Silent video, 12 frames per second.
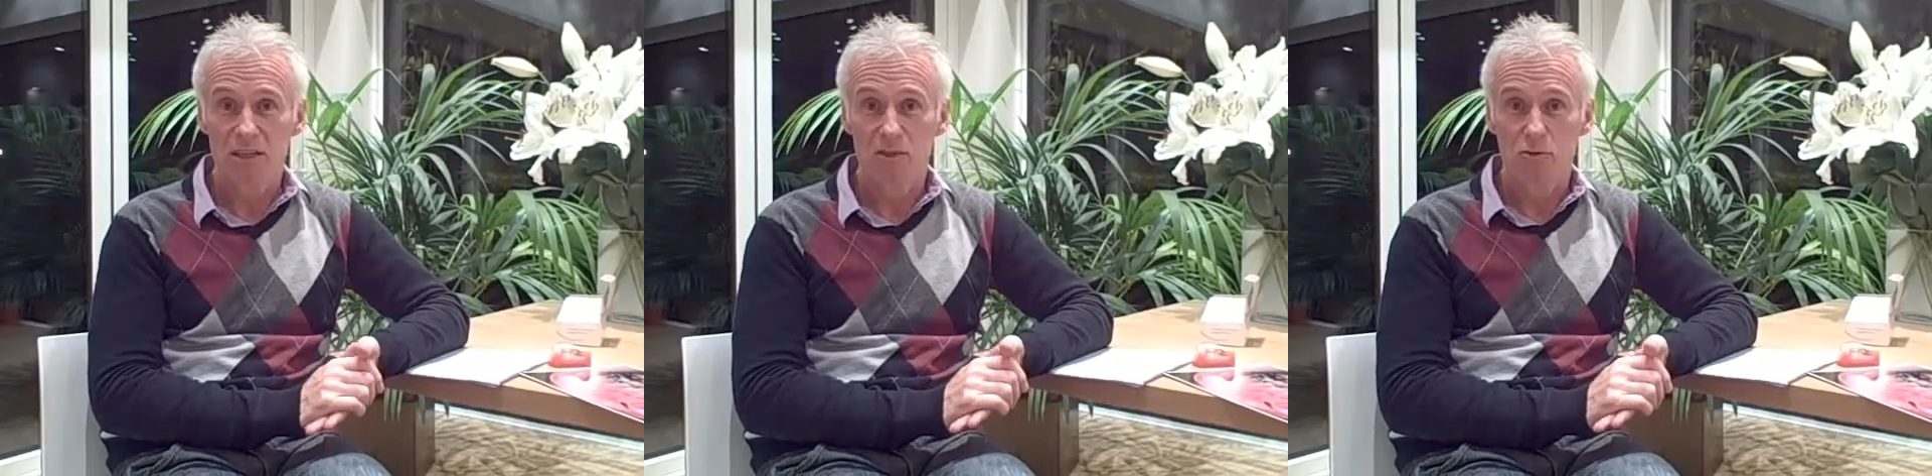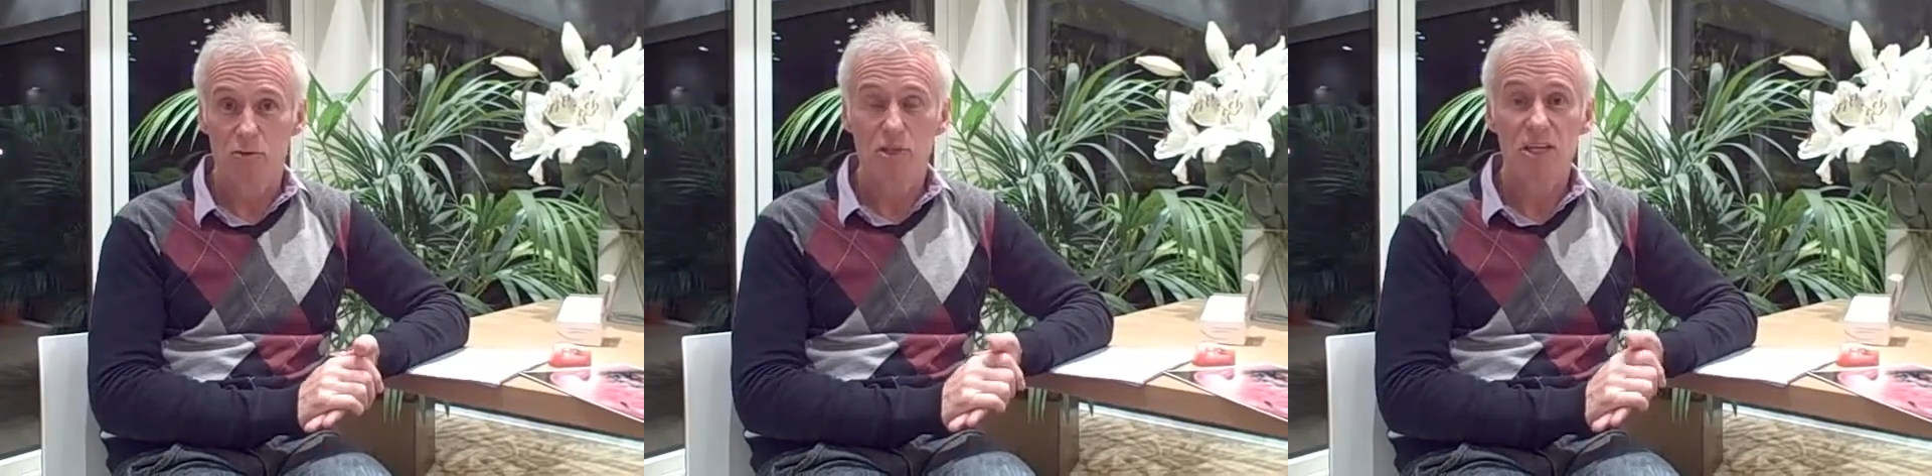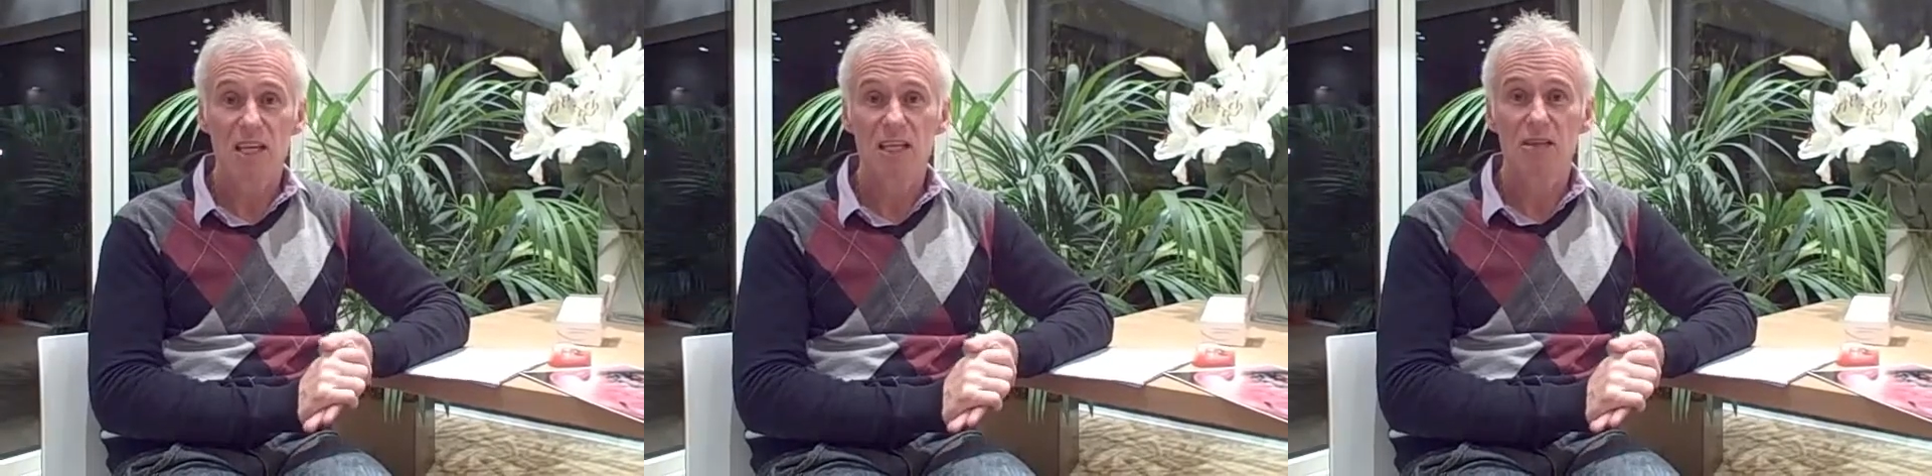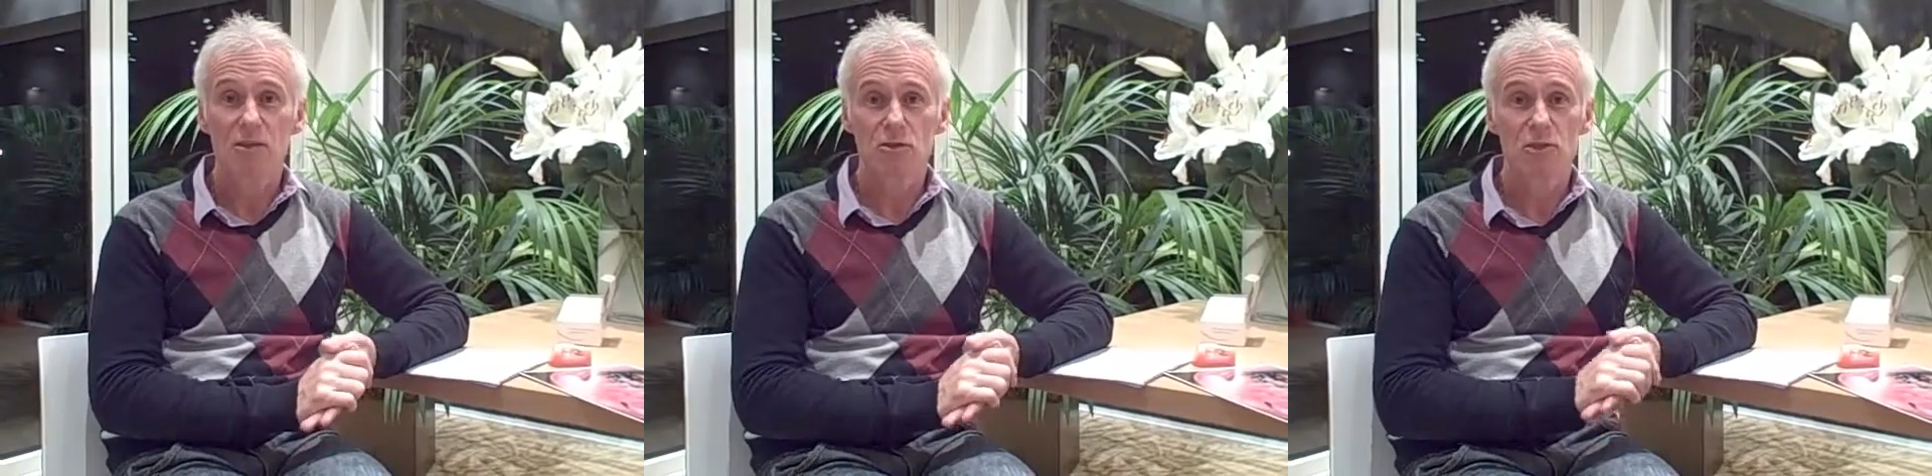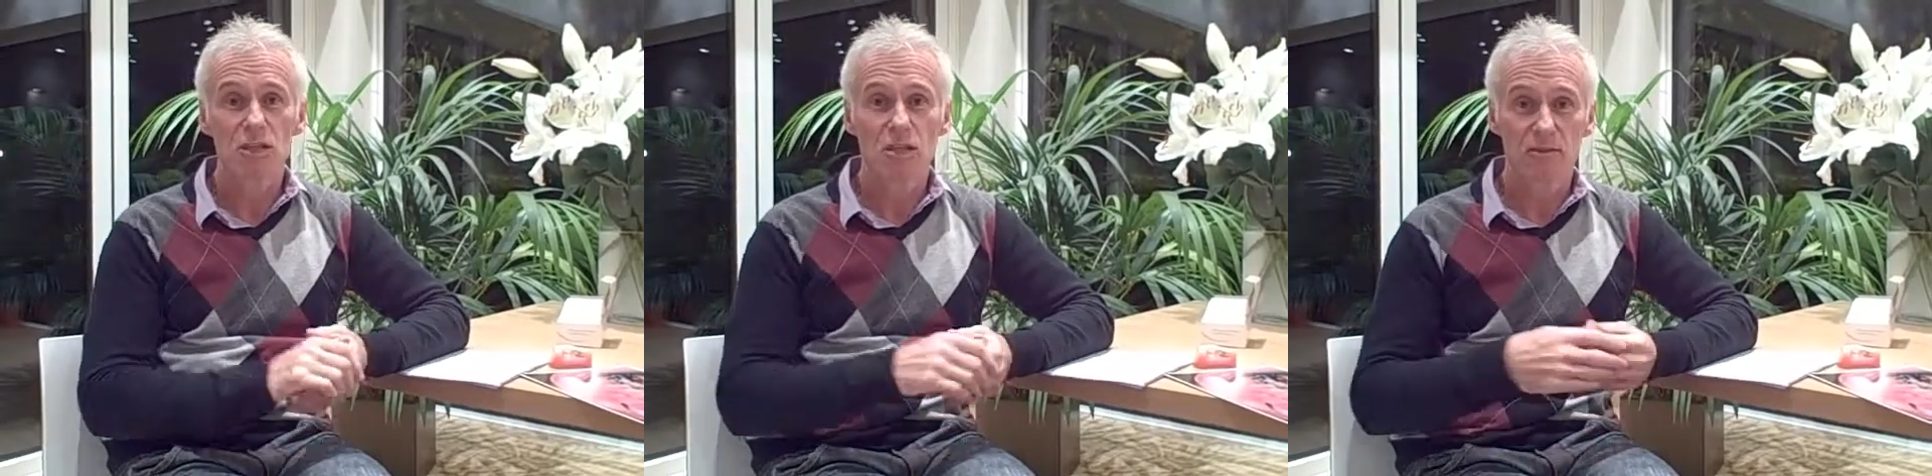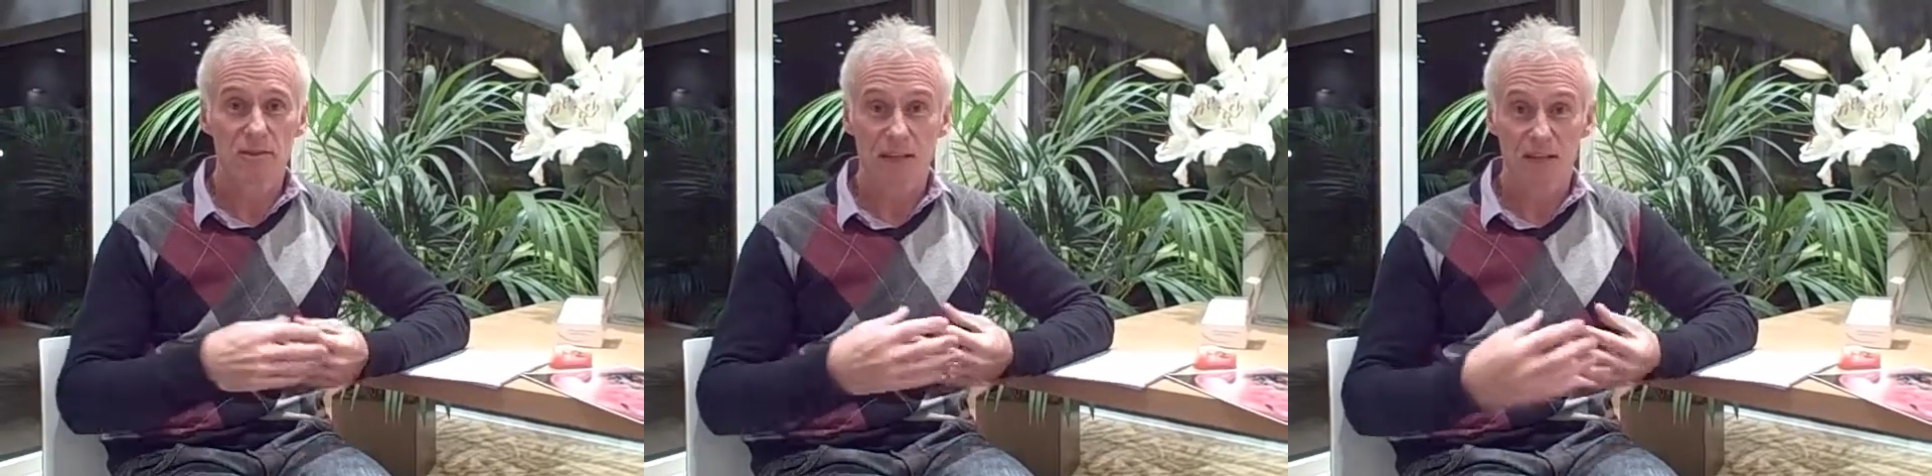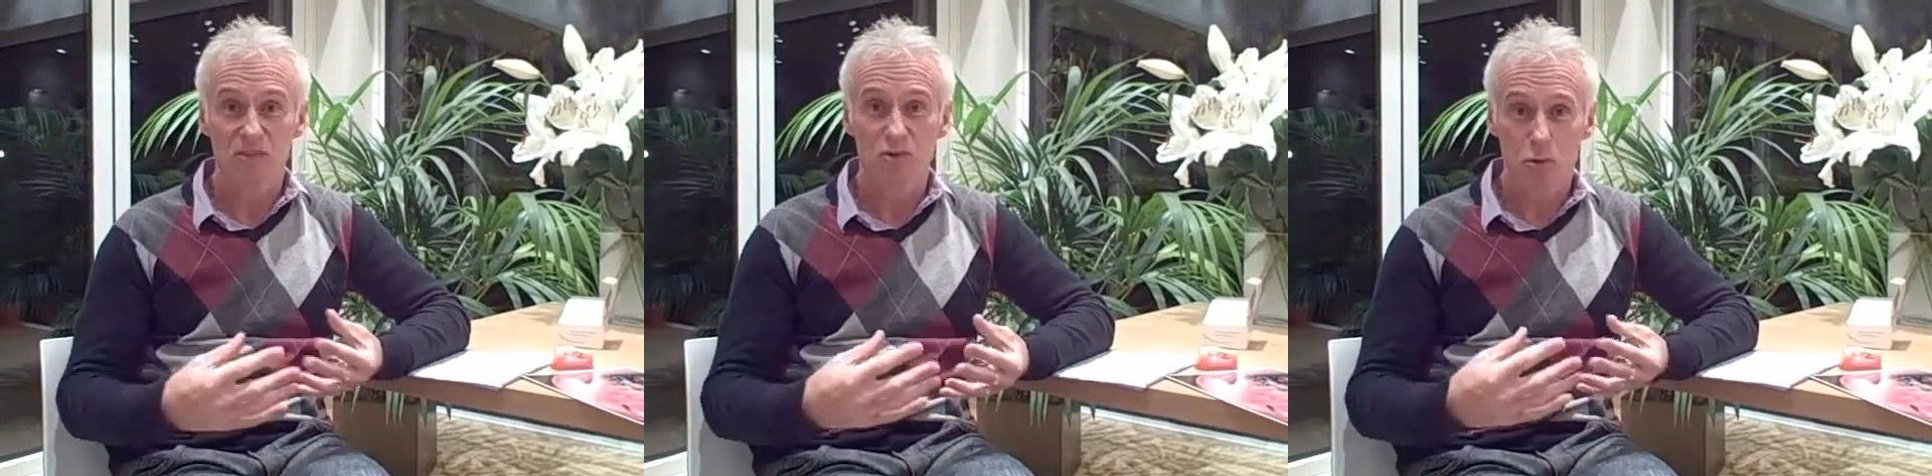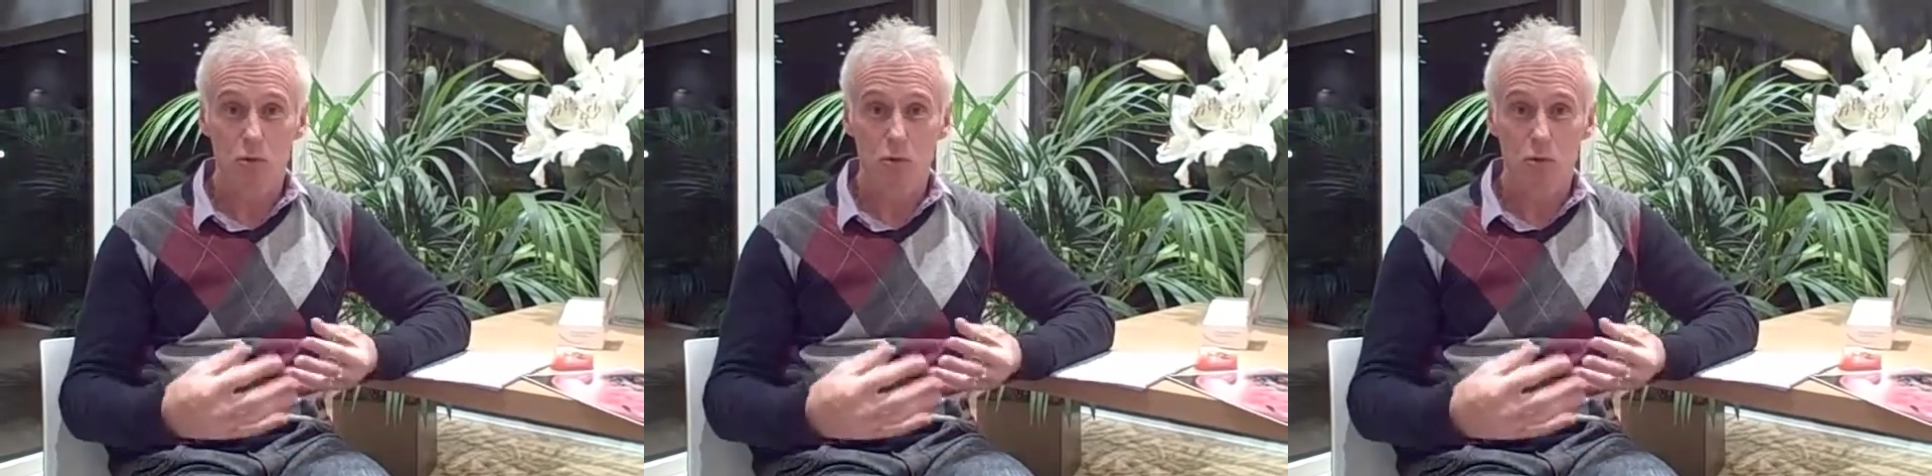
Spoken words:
didn't retain their teeth, that is,